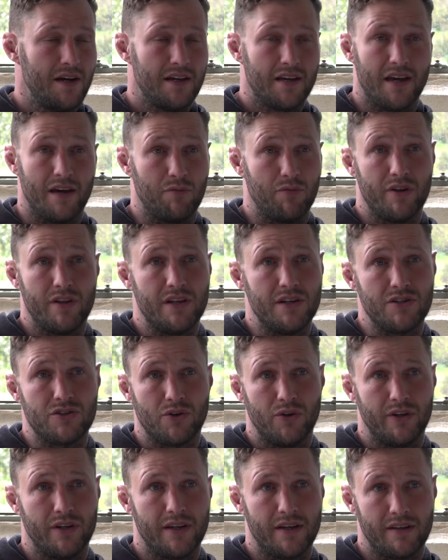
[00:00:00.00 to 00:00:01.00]
yeah, really
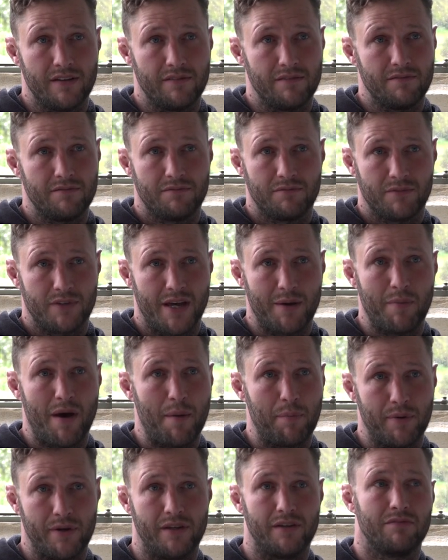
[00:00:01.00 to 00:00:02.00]
enjoyed it. And yeah, I'm
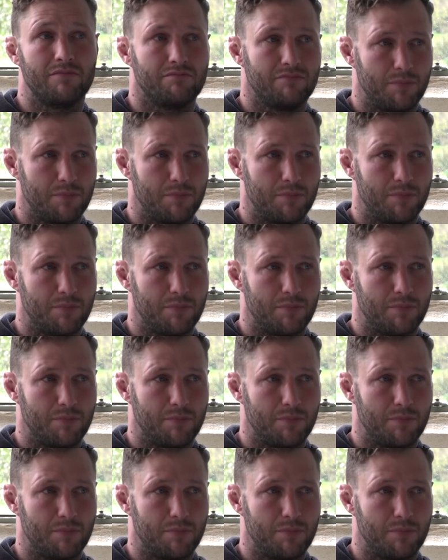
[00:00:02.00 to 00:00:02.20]
happy.